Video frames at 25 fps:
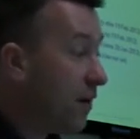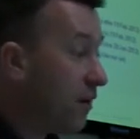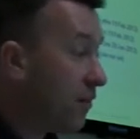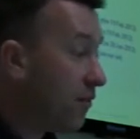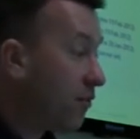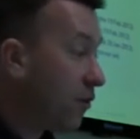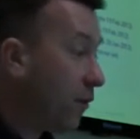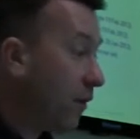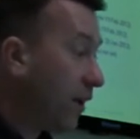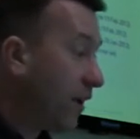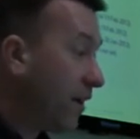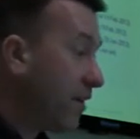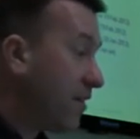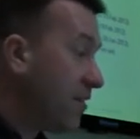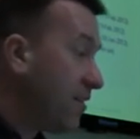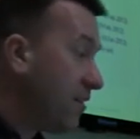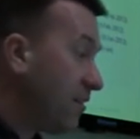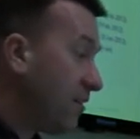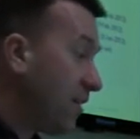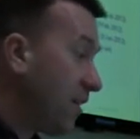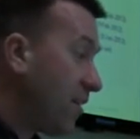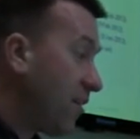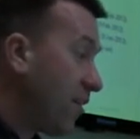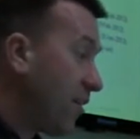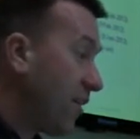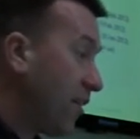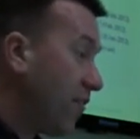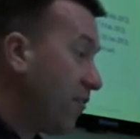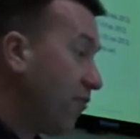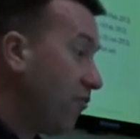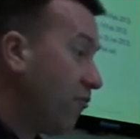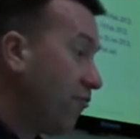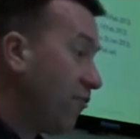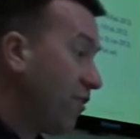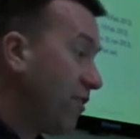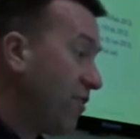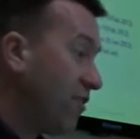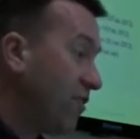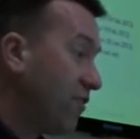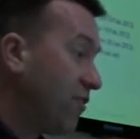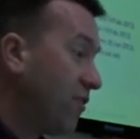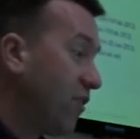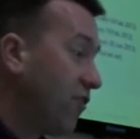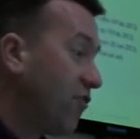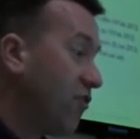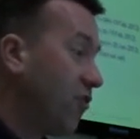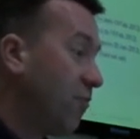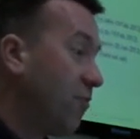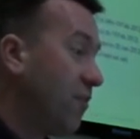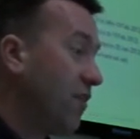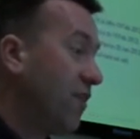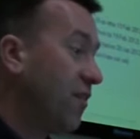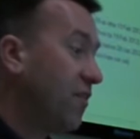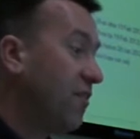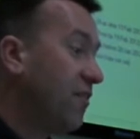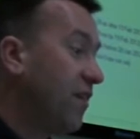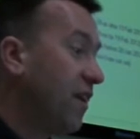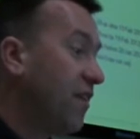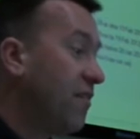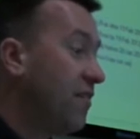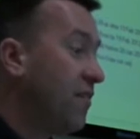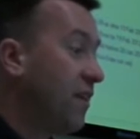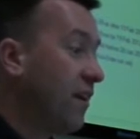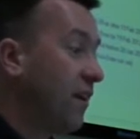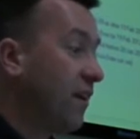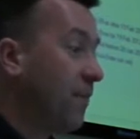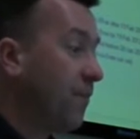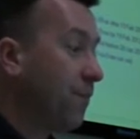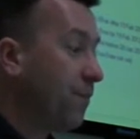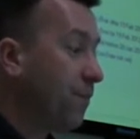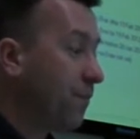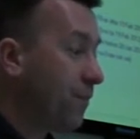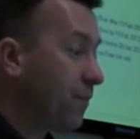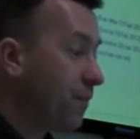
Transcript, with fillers: So I can see that there are risks I should be assessing,